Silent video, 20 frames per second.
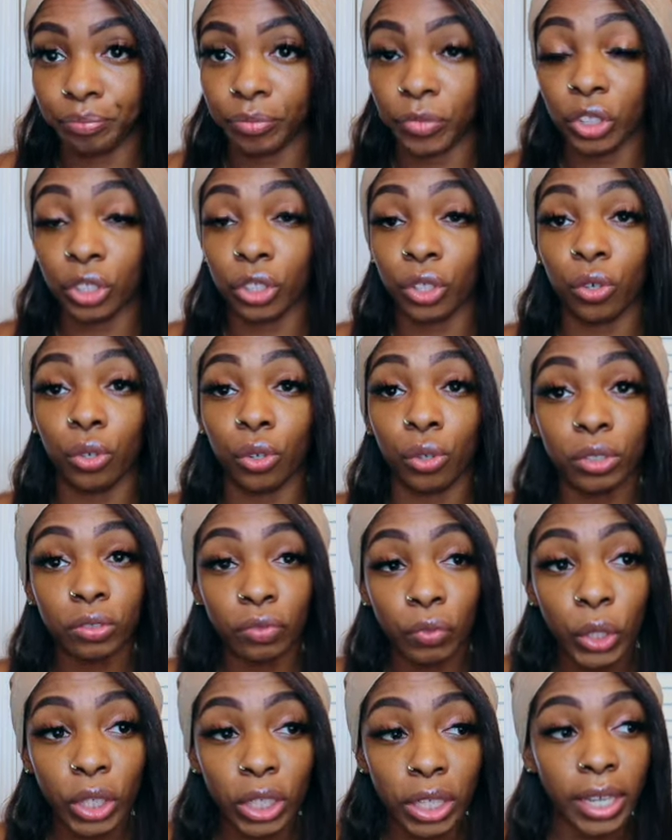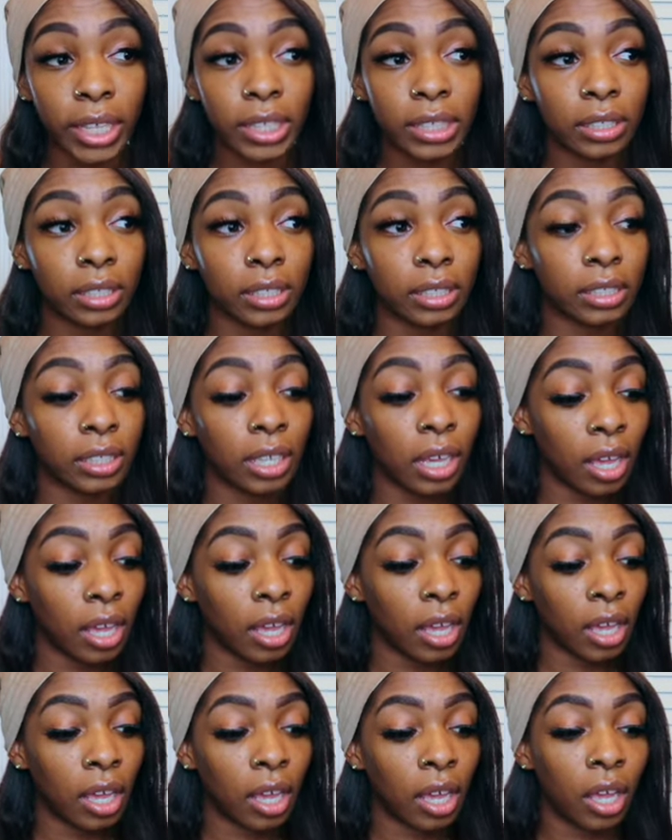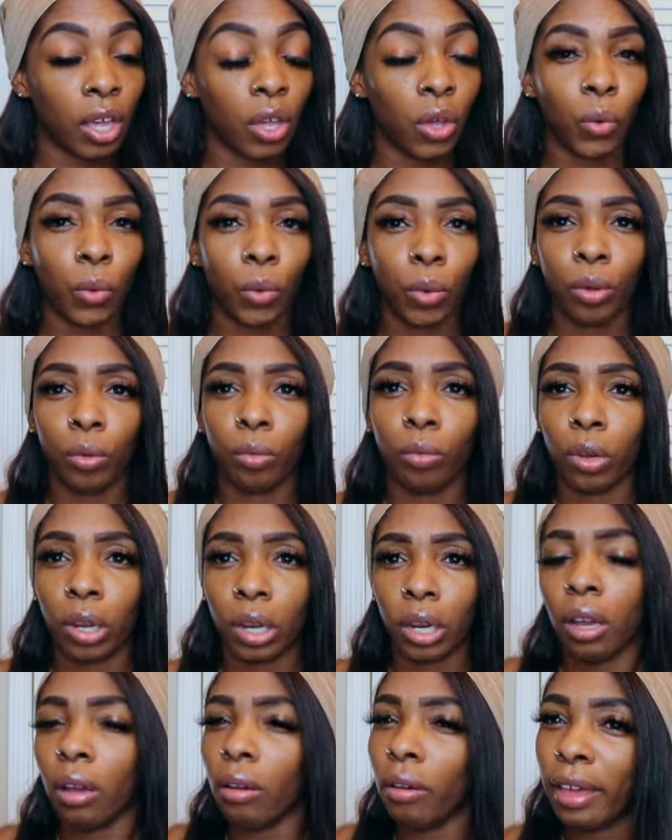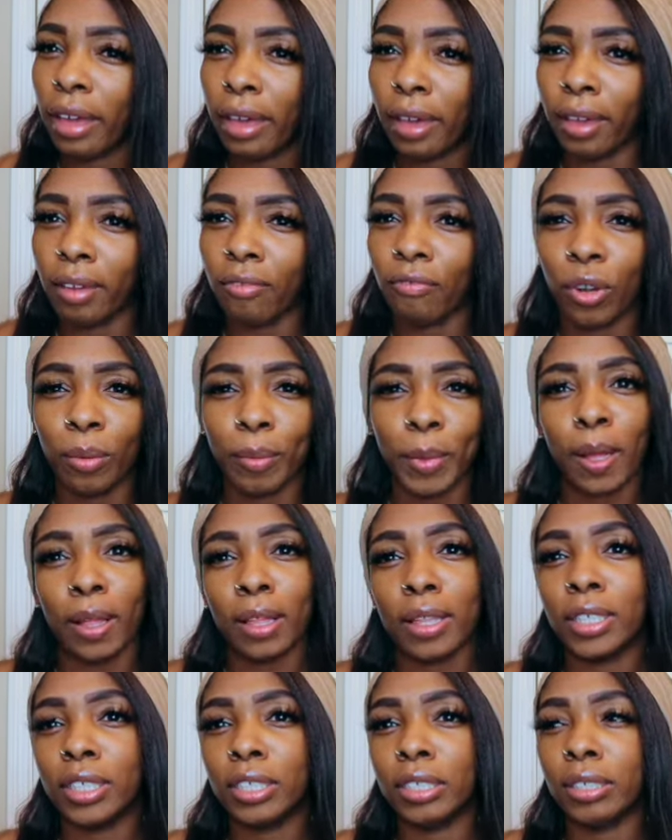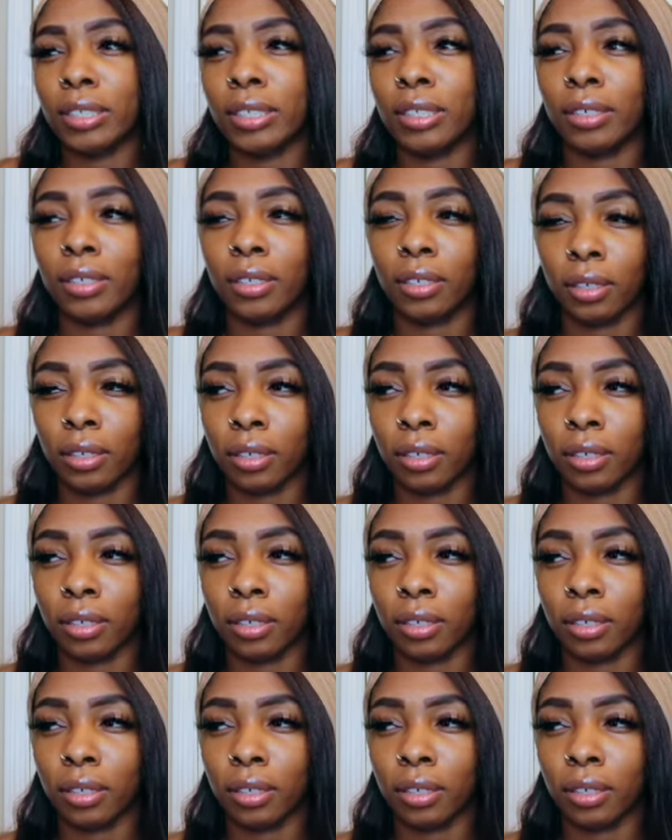So those 4 classes were okay. Pharmacology,